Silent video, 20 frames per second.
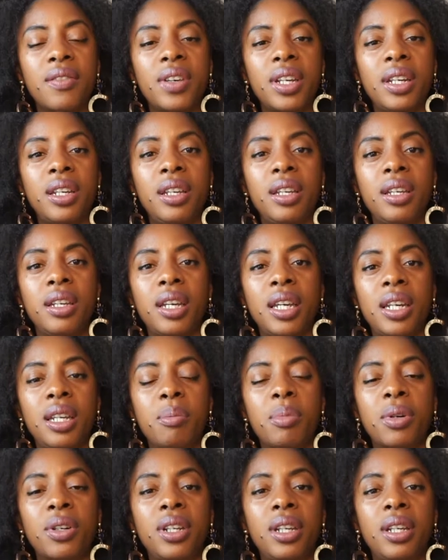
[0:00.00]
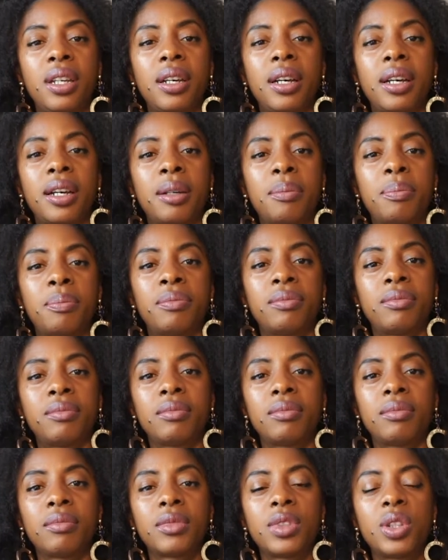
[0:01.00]
anybody
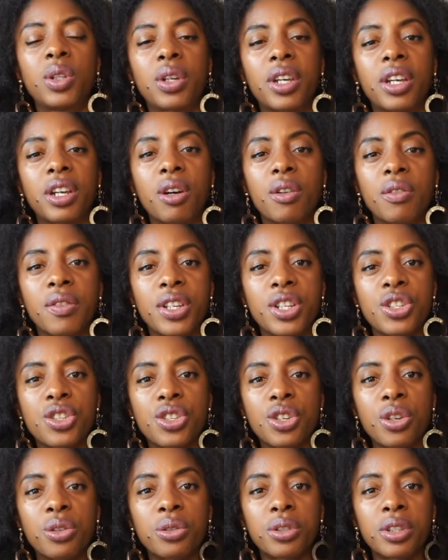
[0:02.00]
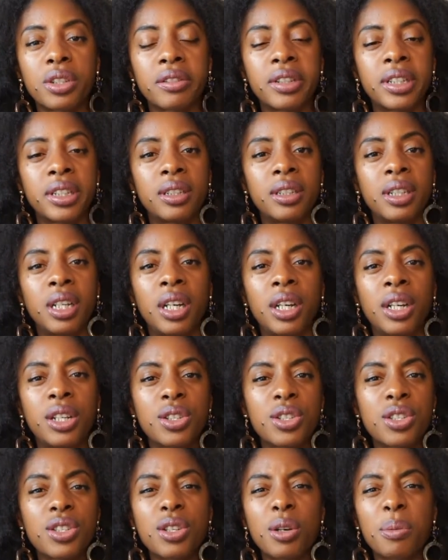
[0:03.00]
looking over your shoulder, and
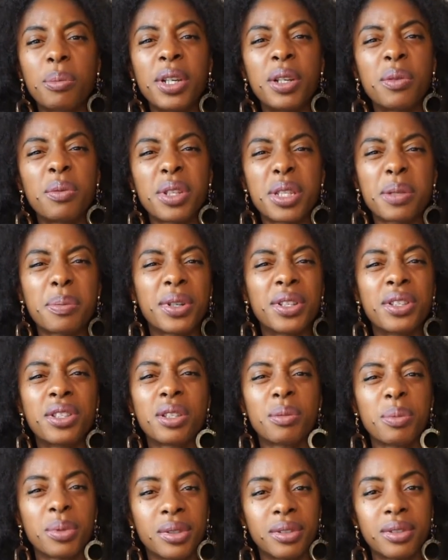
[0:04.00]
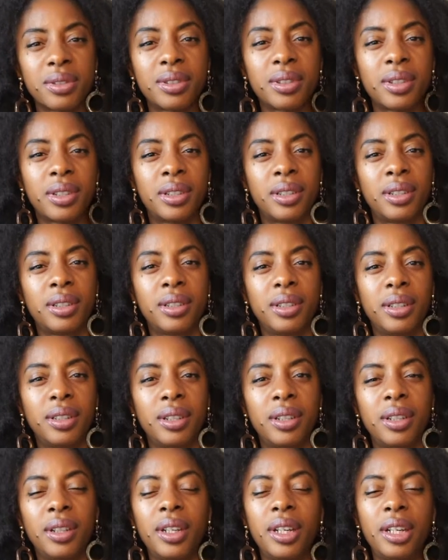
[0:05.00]
just not being responsible. It
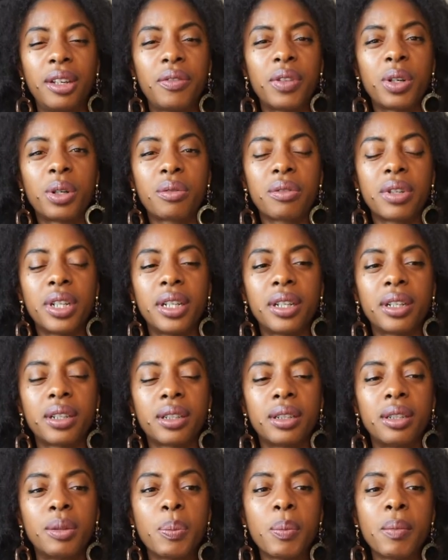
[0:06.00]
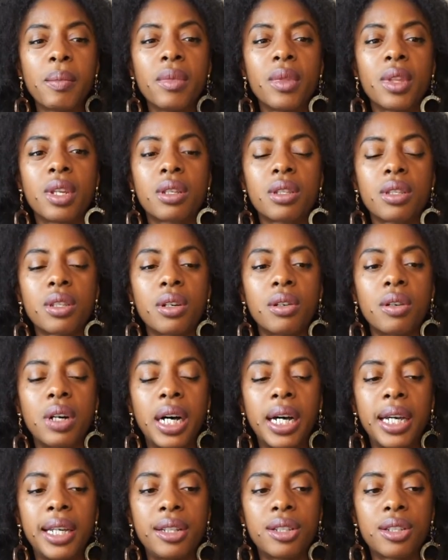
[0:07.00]
felt really good. So
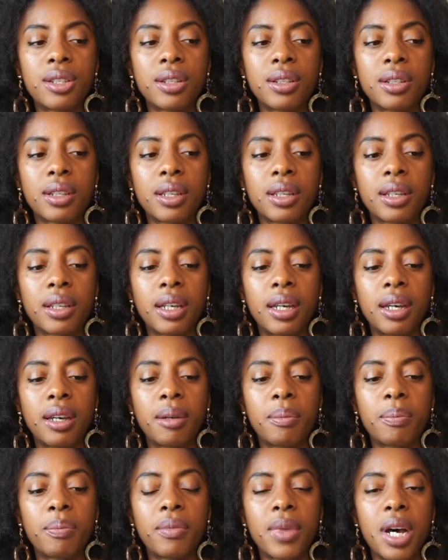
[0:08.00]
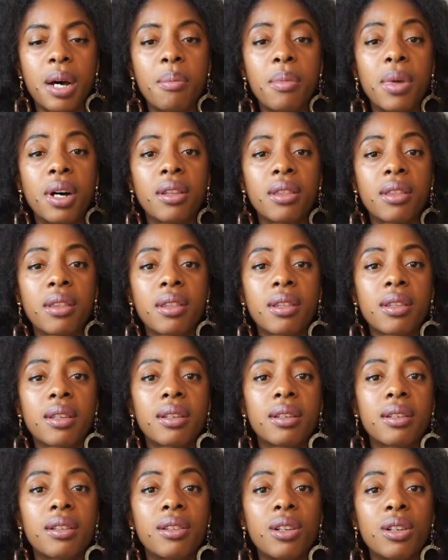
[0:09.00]
I took a month
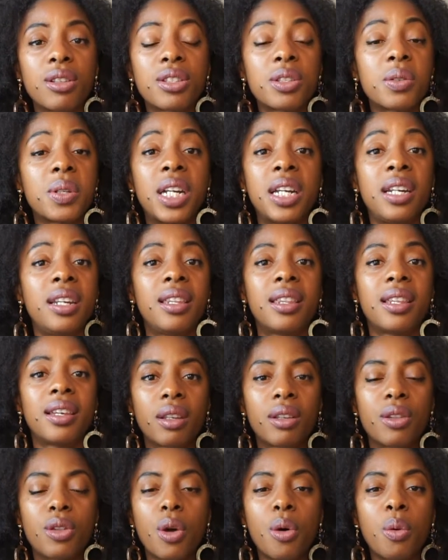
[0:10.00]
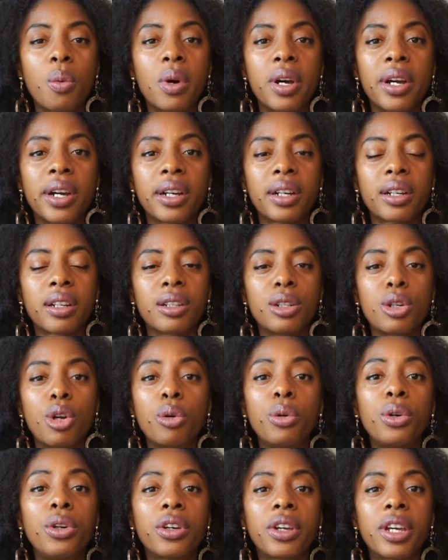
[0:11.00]
not doing anything, no work, no
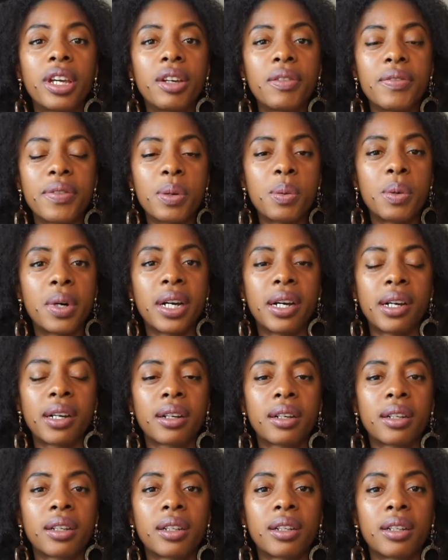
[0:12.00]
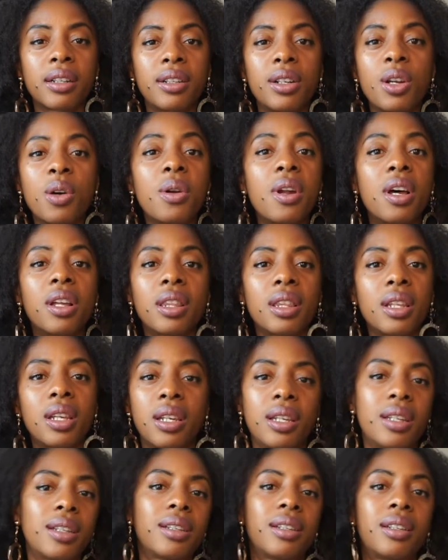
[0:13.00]
looking for work, no
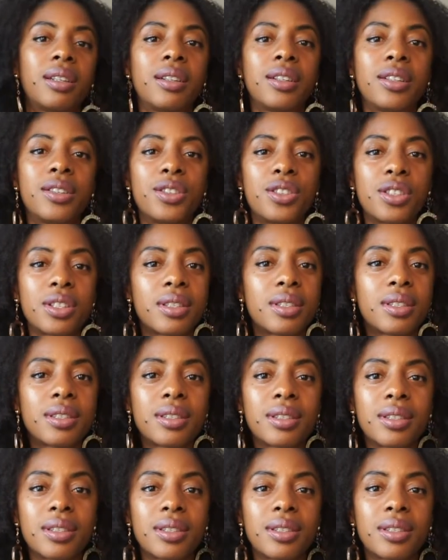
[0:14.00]
nothing, just